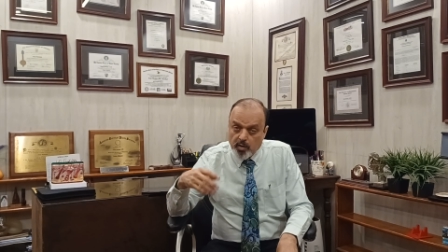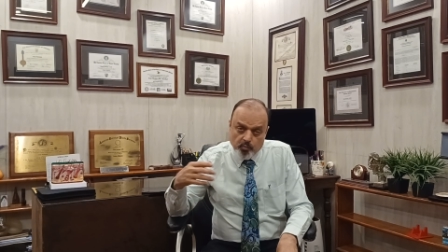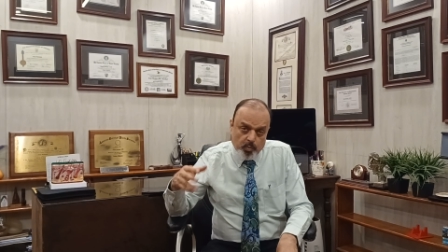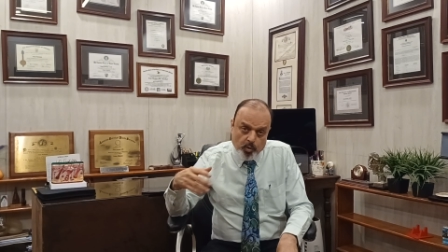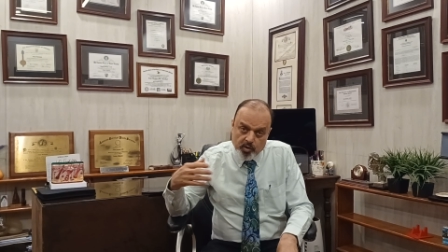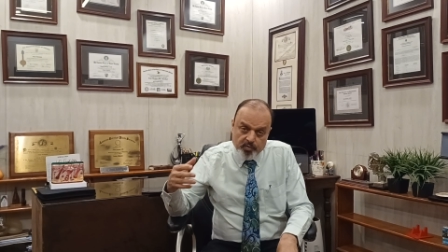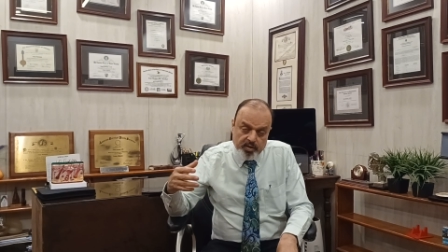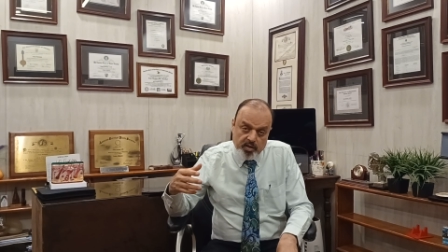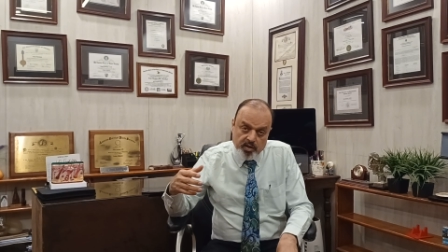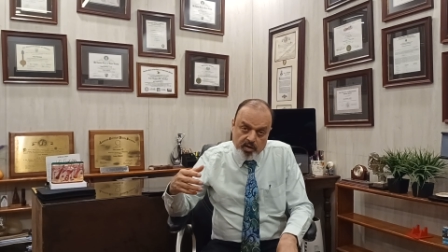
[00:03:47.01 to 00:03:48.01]
we modify
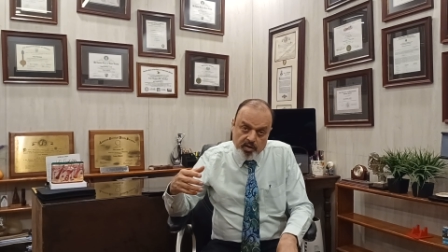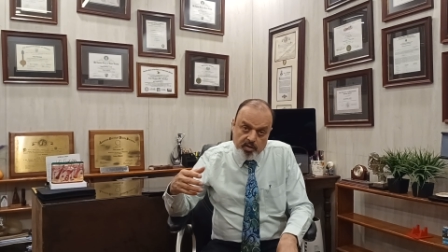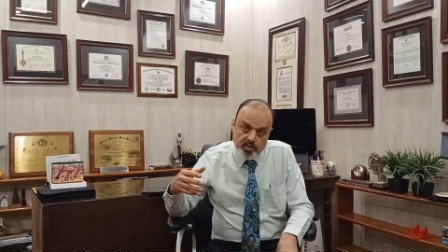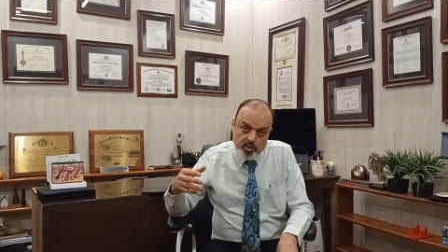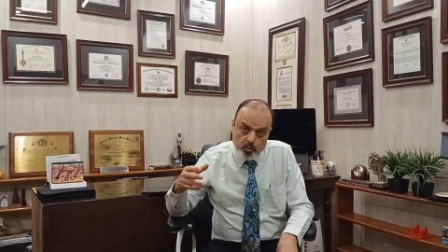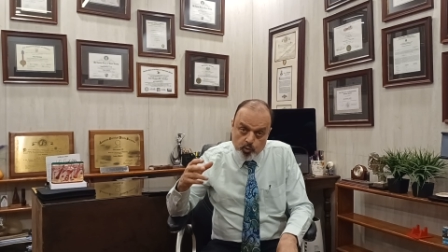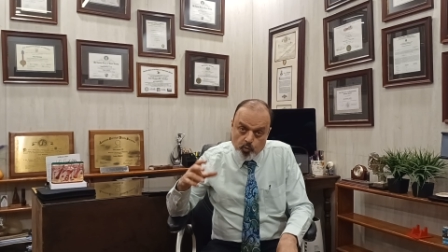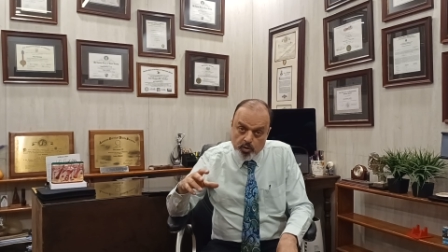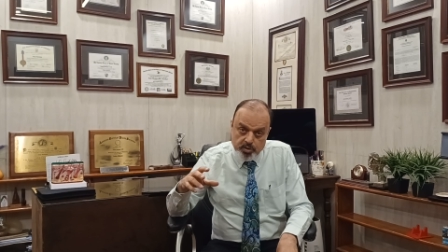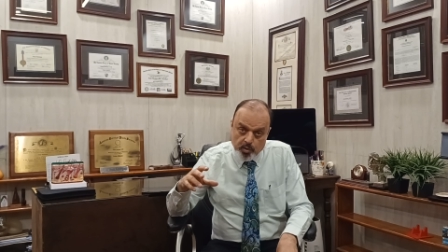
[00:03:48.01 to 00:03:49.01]
the techniques and use
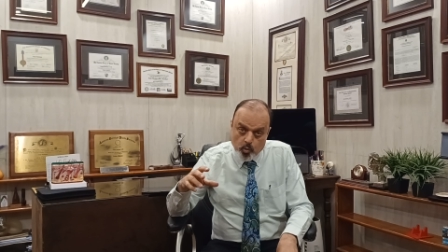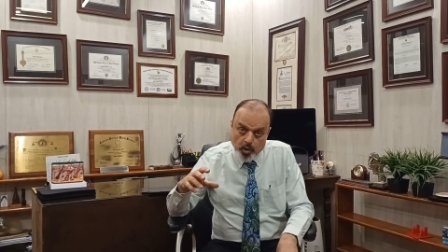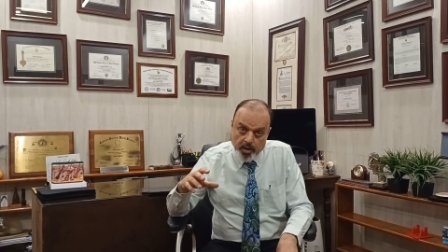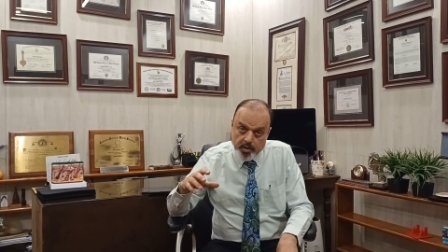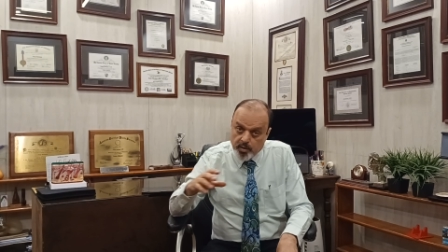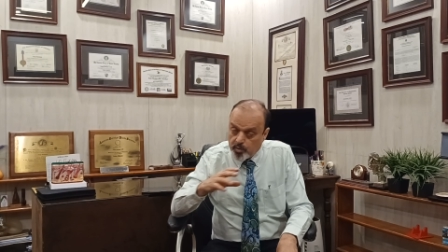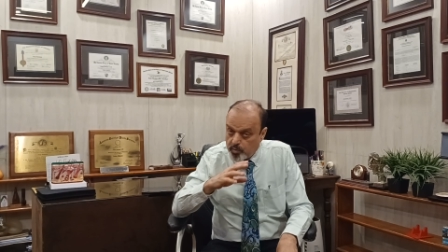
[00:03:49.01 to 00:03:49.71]
what's required